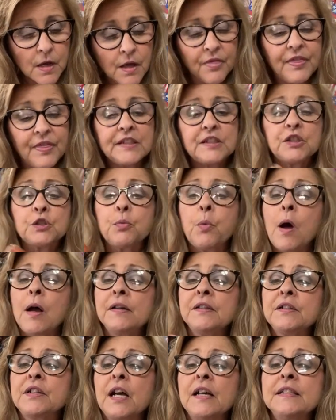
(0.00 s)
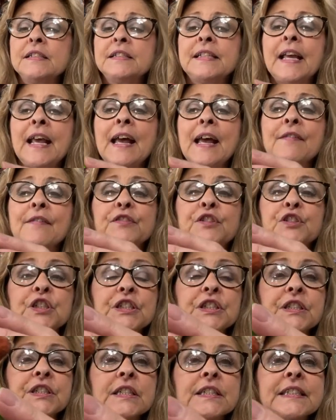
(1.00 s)
This one does have
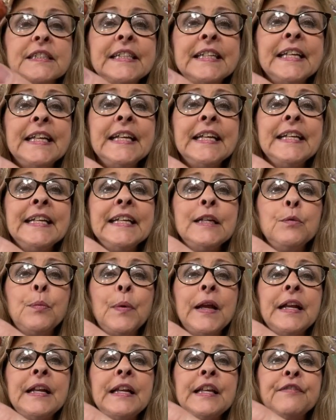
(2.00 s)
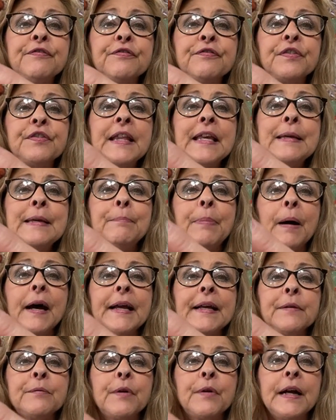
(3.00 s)
just a teeny weeny flea
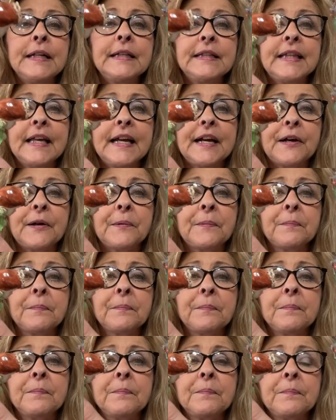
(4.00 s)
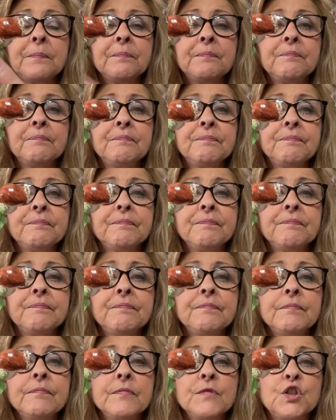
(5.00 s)
bite right there.
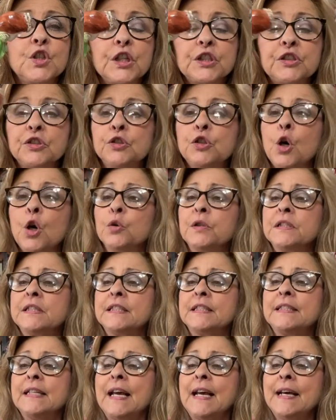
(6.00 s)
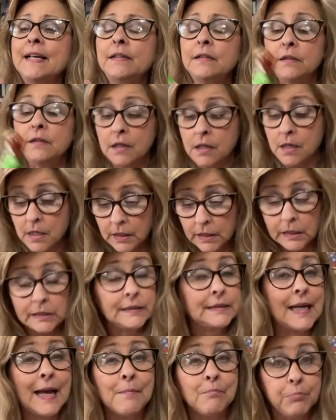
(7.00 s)
Just notice that
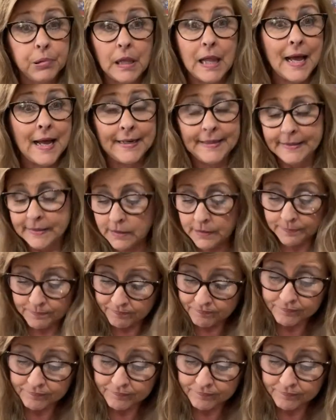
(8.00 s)
because I'm blind.